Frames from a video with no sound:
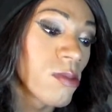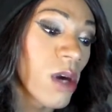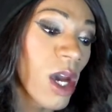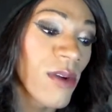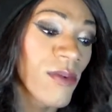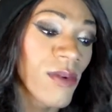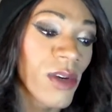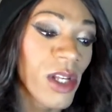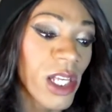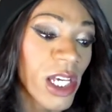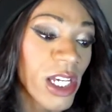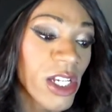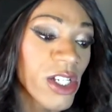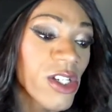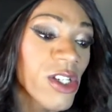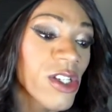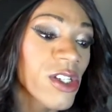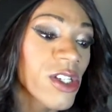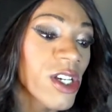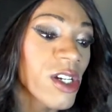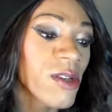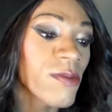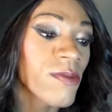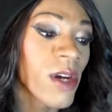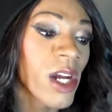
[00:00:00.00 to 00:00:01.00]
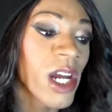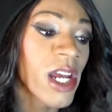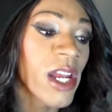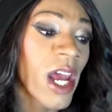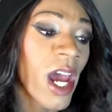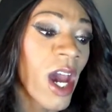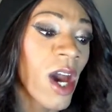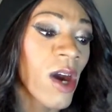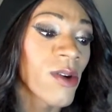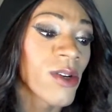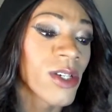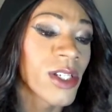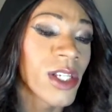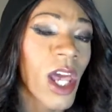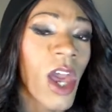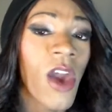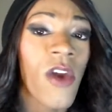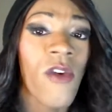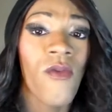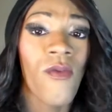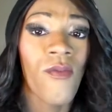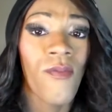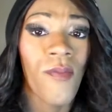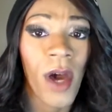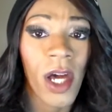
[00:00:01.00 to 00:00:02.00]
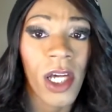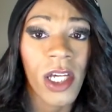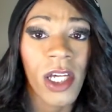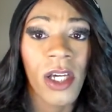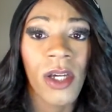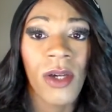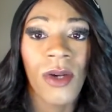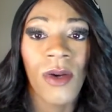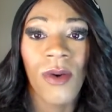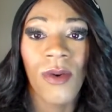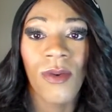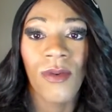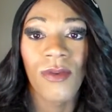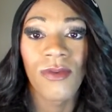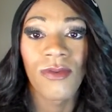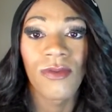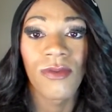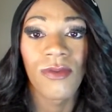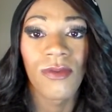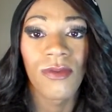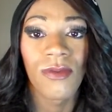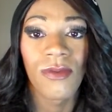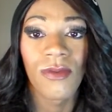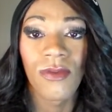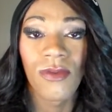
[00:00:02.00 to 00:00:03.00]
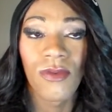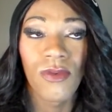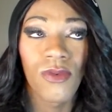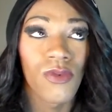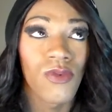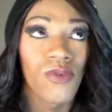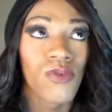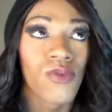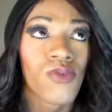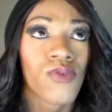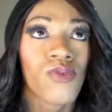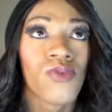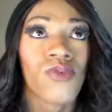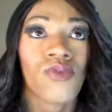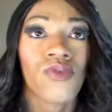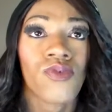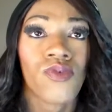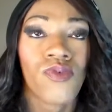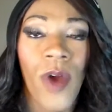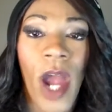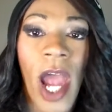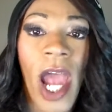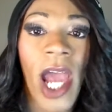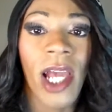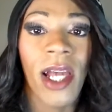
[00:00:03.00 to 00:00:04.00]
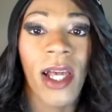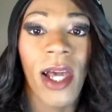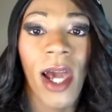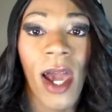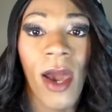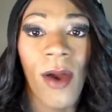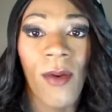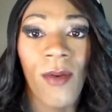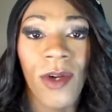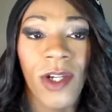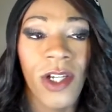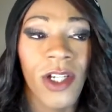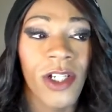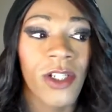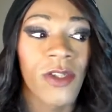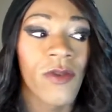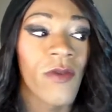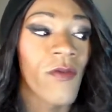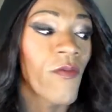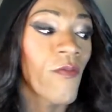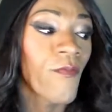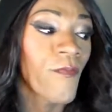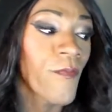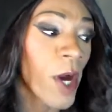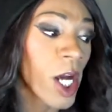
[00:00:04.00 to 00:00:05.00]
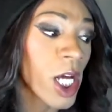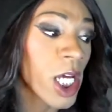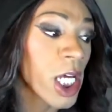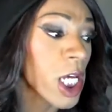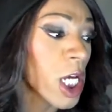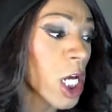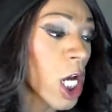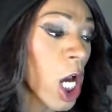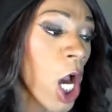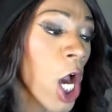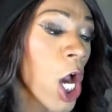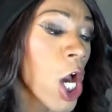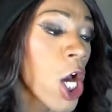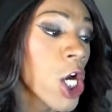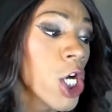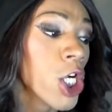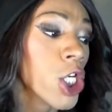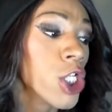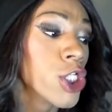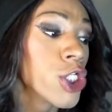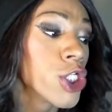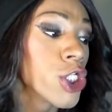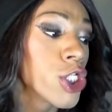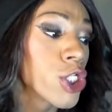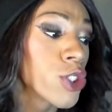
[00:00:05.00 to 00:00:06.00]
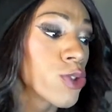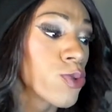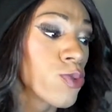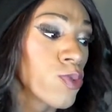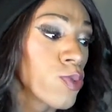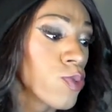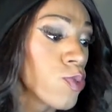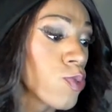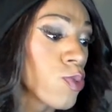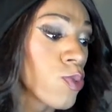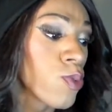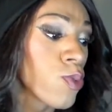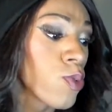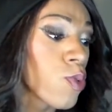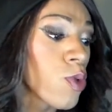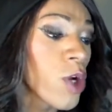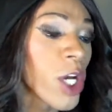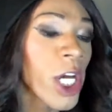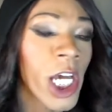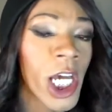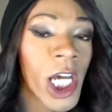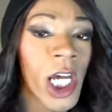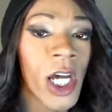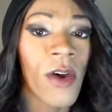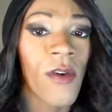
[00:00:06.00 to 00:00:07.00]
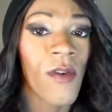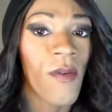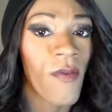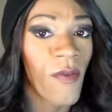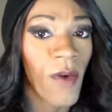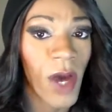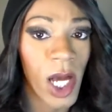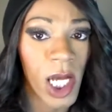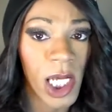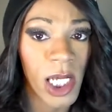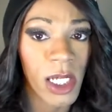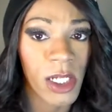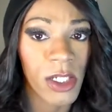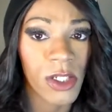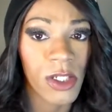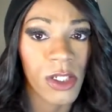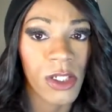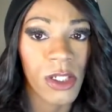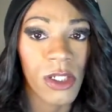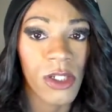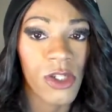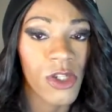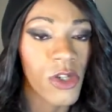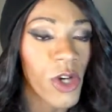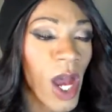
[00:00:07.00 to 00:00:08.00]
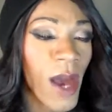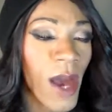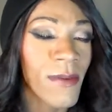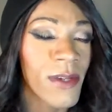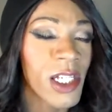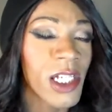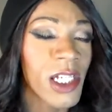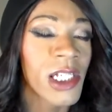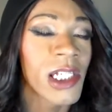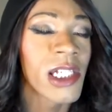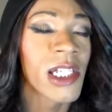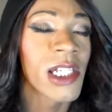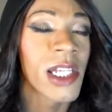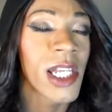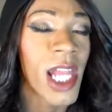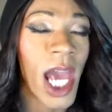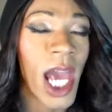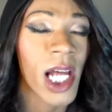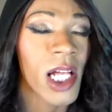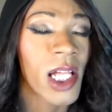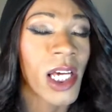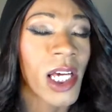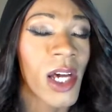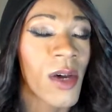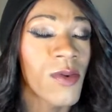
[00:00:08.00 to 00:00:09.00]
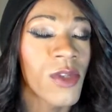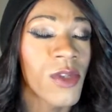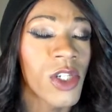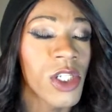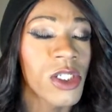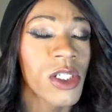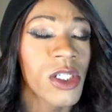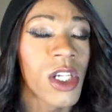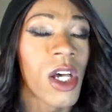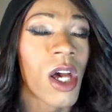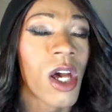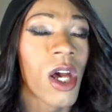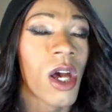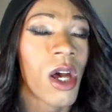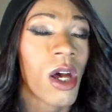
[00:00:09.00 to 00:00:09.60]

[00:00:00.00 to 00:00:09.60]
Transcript: My relationship right now is a fucking wreck. I want to fucking wring fucking Travis's neck. Like, I would just...